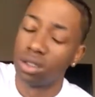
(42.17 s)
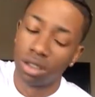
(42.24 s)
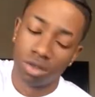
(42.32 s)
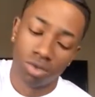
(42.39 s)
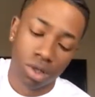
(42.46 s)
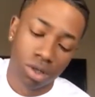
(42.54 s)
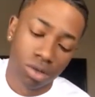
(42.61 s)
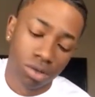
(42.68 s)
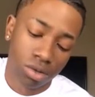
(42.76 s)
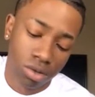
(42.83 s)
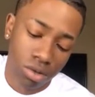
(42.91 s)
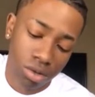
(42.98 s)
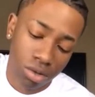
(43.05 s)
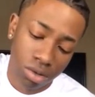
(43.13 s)
this real
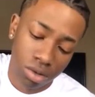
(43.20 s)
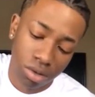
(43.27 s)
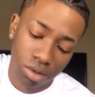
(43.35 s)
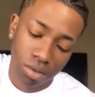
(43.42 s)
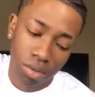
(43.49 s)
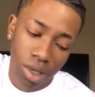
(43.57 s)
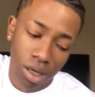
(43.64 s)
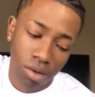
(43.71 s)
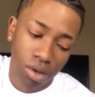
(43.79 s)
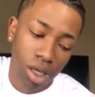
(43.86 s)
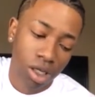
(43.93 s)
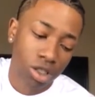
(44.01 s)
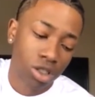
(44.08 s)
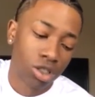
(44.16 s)
big
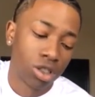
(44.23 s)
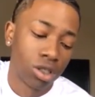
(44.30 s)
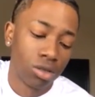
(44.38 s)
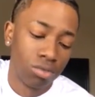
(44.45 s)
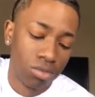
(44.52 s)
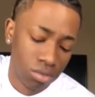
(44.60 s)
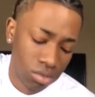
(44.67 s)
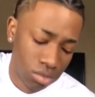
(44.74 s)
relationship